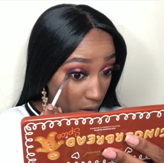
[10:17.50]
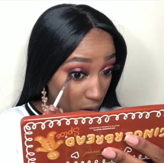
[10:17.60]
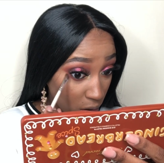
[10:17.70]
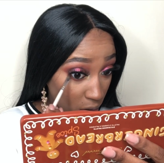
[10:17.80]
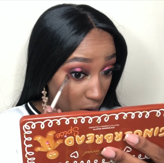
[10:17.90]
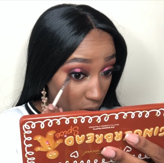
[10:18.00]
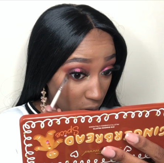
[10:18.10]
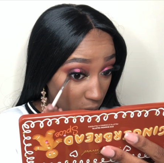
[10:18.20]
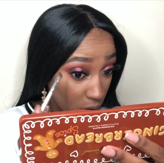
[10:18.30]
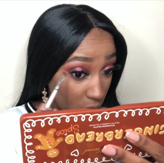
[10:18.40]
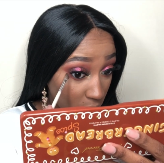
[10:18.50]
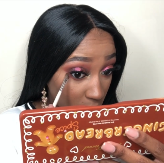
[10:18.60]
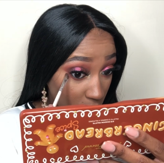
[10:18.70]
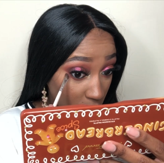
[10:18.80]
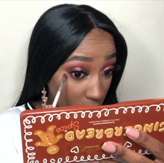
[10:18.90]

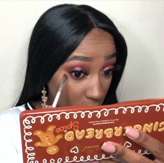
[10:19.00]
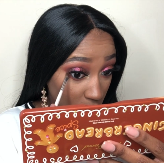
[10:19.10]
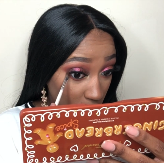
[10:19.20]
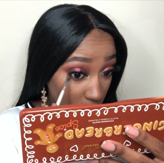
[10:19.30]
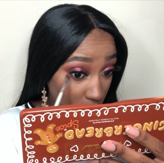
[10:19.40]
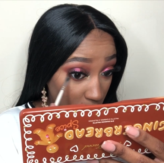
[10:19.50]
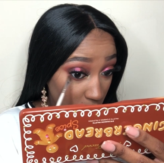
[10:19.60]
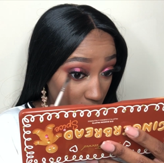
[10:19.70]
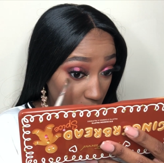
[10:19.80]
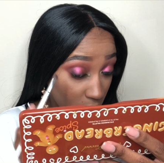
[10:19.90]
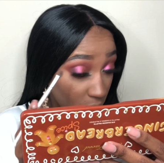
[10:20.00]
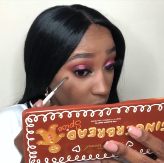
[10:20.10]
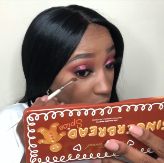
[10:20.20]
[no speech]